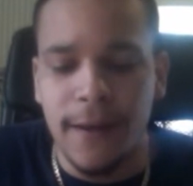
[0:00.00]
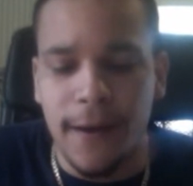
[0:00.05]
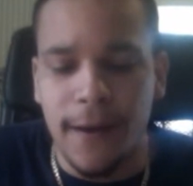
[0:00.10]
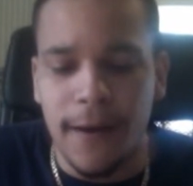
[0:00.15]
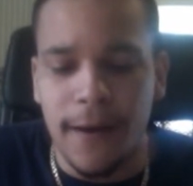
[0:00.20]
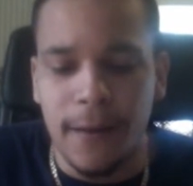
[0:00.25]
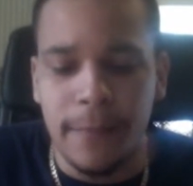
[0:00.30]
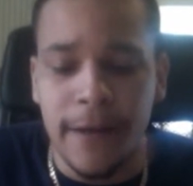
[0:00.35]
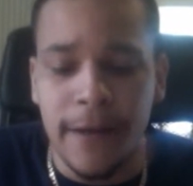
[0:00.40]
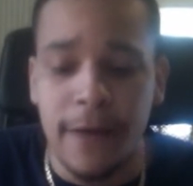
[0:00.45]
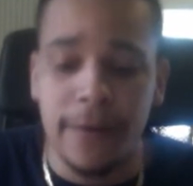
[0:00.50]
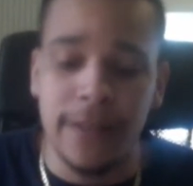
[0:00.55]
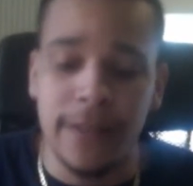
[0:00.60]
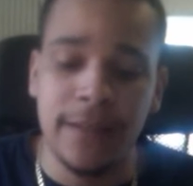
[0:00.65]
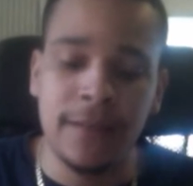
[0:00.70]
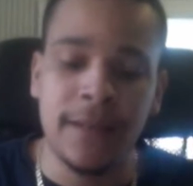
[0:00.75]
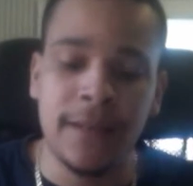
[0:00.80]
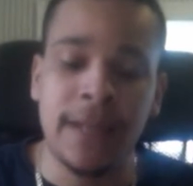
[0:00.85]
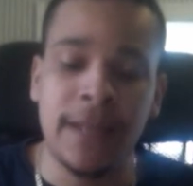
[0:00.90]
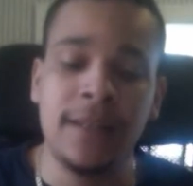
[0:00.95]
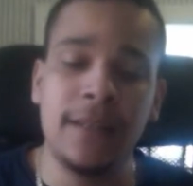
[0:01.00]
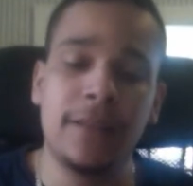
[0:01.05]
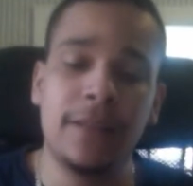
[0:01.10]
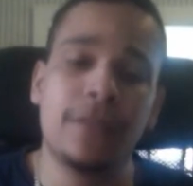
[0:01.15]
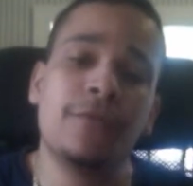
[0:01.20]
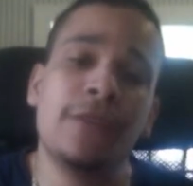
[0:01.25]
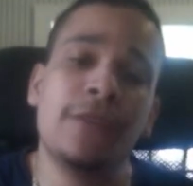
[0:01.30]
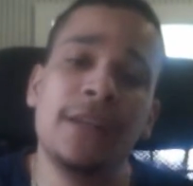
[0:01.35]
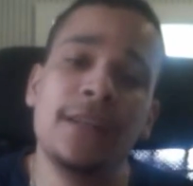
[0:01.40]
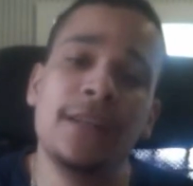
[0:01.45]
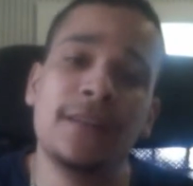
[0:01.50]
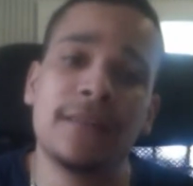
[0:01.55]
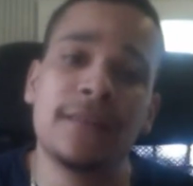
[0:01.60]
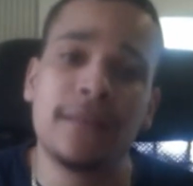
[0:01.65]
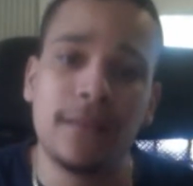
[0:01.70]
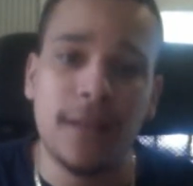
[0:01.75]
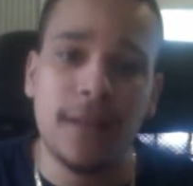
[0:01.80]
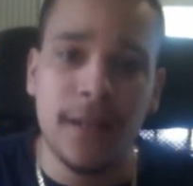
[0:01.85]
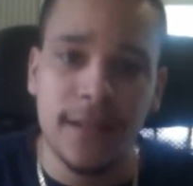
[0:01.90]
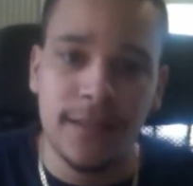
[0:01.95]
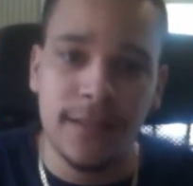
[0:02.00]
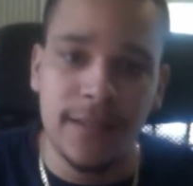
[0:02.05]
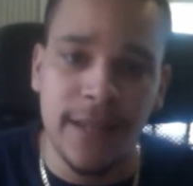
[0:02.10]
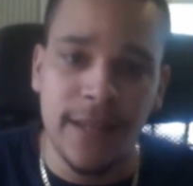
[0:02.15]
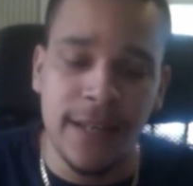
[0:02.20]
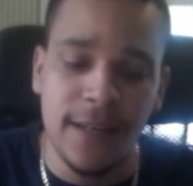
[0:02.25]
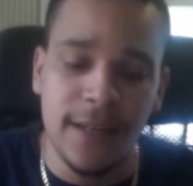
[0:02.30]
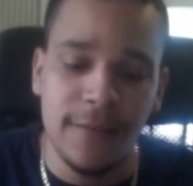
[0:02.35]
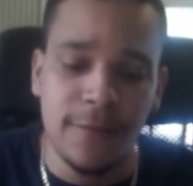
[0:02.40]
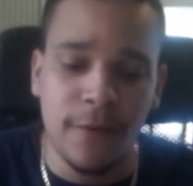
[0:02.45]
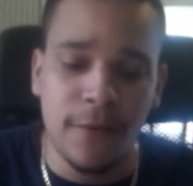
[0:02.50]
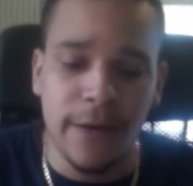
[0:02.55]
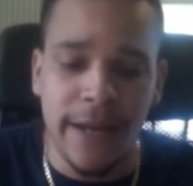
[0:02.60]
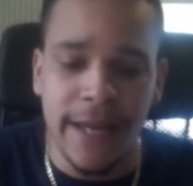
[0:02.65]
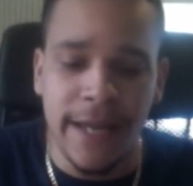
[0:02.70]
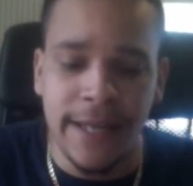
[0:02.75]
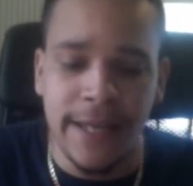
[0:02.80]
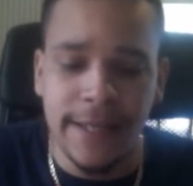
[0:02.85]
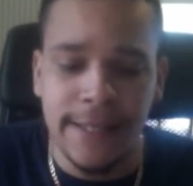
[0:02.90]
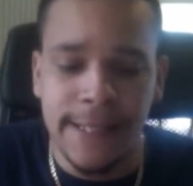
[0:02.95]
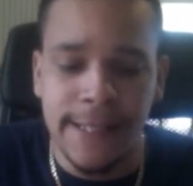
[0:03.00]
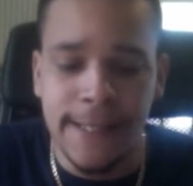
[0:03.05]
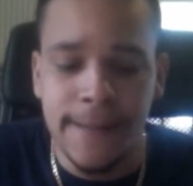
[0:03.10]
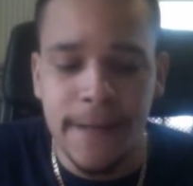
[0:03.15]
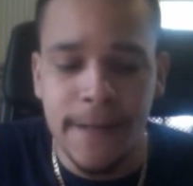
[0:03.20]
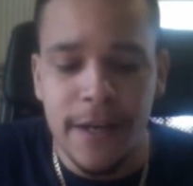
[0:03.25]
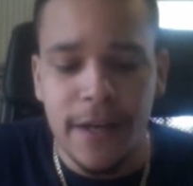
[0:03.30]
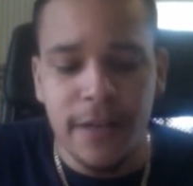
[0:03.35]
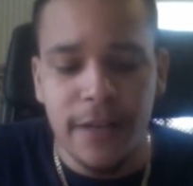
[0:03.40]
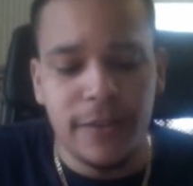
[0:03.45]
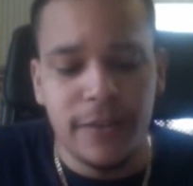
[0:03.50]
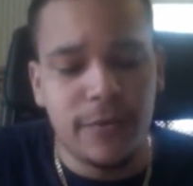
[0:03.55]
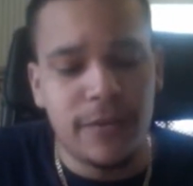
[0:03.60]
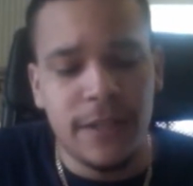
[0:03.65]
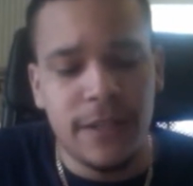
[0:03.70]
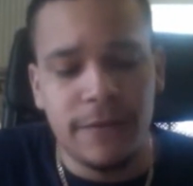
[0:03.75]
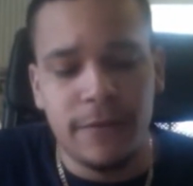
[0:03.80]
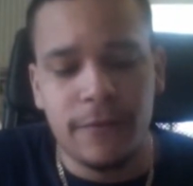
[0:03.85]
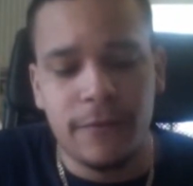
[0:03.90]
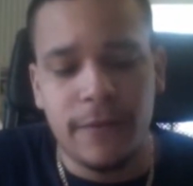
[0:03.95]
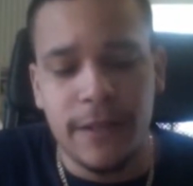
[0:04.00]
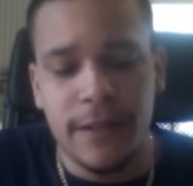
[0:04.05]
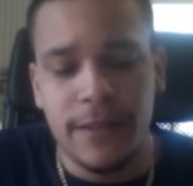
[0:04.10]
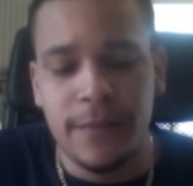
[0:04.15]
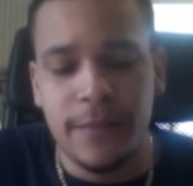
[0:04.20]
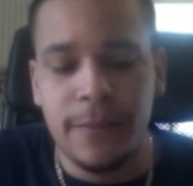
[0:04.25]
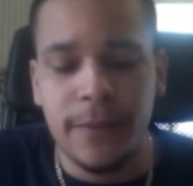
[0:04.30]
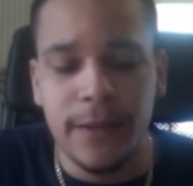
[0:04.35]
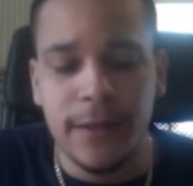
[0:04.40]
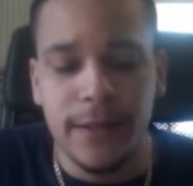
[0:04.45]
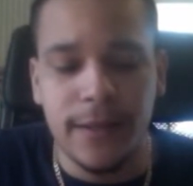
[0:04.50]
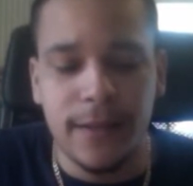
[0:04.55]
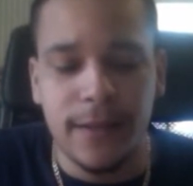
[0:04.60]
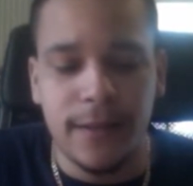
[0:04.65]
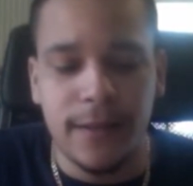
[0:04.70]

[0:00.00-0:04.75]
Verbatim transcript: Um, now, in 93 uh, to 94 AD, Josephus writes a book